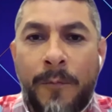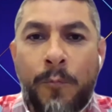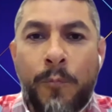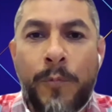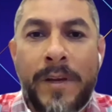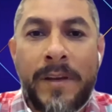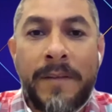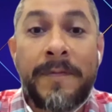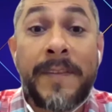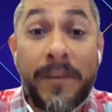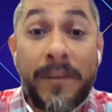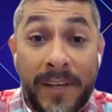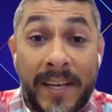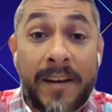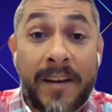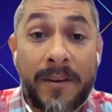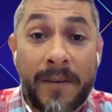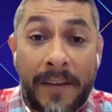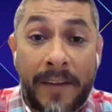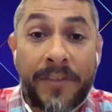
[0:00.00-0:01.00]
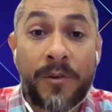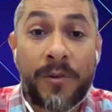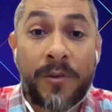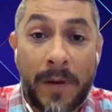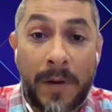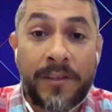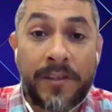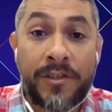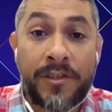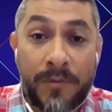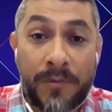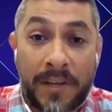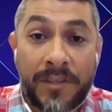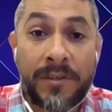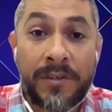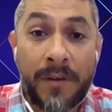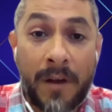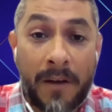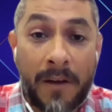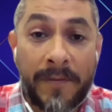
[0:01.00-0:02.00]
we field here at the
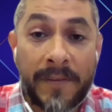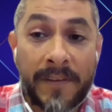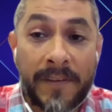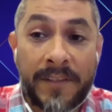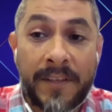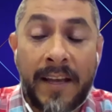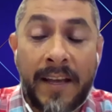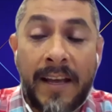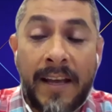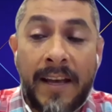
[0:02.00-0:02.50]
registration office.